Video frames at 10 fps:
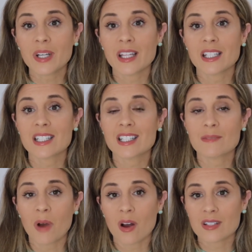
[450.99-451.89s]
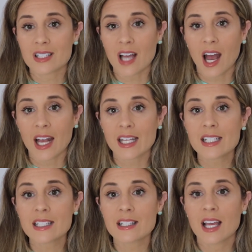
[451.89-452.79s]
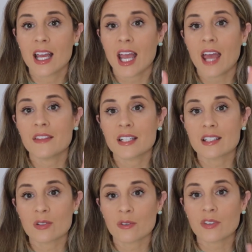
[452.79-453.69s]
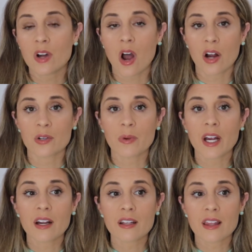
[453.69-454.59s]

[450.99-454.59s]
in the small size and the silver hardware.